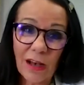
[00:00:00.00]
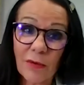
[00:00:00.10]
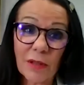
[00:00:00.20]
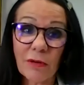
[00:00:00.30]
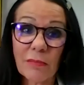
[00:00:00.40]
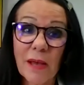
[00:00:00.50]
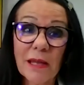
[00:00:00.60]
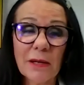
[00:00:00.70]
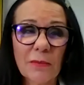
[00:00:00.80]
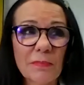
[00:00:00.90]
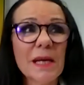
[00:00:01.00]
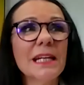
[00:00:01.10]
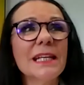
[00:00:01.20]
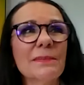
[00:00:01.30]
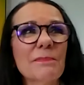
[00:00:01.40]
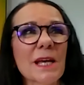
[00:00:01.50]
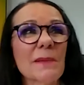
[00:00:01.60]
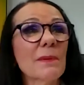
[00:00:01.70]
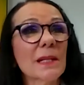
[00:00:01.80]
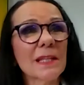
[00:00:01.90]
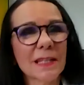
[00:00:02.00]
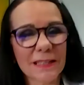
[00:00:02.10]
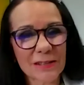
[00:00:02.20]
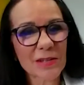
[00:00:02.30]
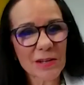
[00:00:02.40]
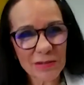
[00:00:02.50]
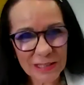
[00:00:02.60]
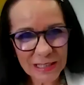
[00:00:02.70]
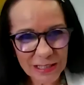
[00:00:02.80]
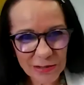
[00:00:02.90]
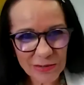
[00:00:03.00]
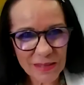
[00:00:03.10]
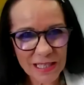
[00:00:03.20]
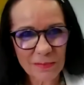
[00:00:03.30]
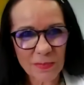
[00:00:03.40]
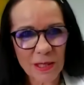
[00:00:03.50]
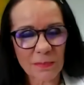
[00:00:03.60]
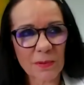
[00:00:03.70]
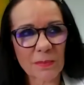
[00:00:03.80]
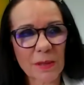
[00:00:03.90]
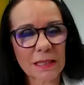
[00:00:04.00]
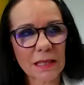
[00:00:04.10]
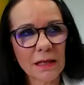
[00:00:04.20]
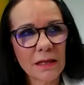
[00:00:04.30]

Oh, there were many, many people, and there are still many people, but